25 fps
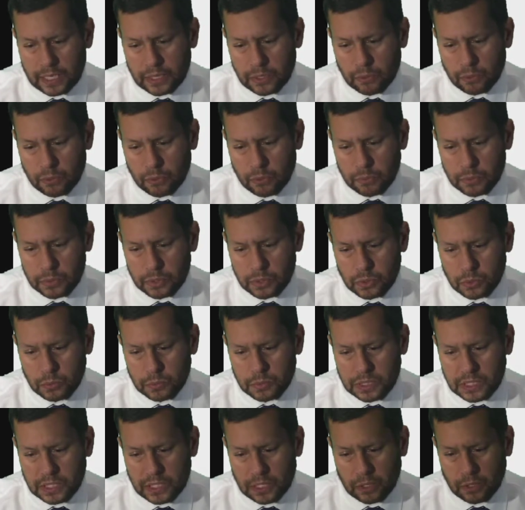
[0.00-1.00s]
The
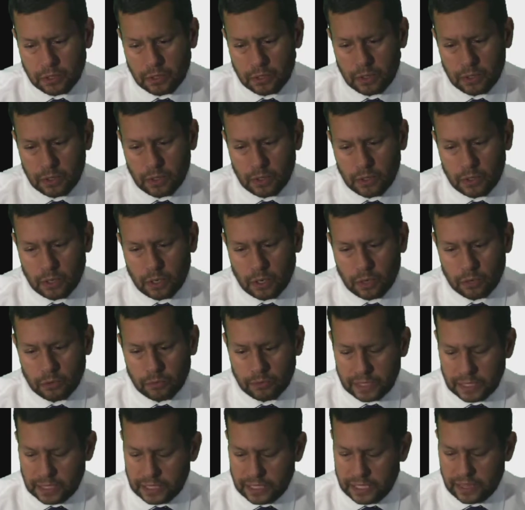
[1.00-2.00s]
chromosomes here are
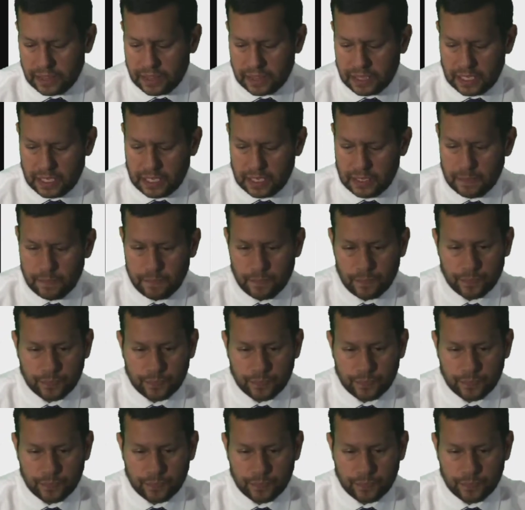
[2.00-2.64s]
really thin.